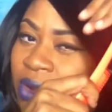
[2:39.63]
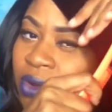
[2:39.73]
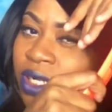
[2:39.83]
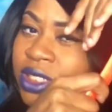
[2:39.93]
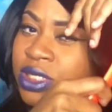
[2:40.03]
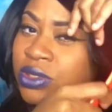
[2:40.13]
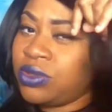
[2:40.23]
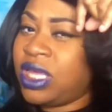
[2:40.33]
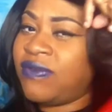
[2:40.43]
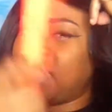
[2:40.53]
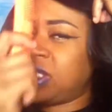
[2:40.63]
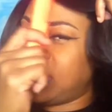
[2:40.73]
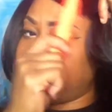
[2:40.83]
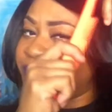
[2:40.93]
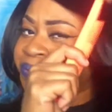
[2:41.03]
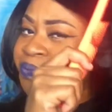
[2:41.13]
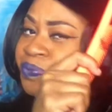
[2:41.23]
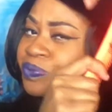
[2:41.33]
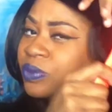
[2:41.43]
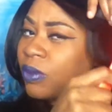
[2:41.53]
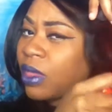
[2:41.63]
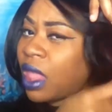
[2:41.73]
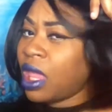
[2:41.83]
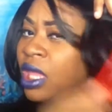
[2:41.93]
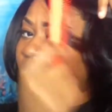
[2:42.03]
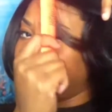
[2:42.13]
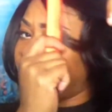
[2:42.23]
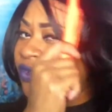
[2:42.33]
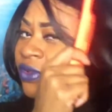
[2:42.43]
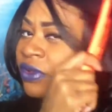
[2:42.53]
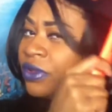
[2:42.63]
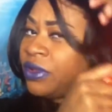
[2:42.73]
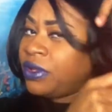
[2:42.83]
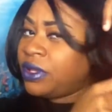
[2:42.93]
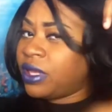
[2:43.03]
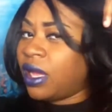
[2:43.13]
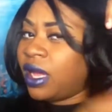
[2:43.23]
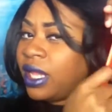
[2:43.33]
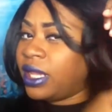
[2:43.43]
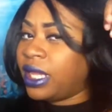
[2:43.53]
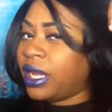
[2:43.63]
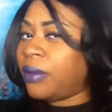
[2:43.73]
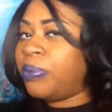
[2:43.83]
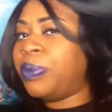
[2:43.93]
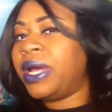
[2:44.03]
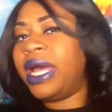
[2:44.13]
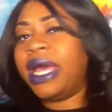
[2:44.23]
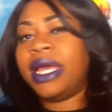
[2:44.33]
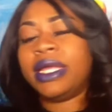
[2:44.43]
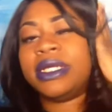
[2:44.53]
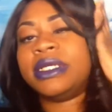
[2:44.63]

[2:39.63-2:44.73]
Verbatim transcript: order to give it some oomph on there. But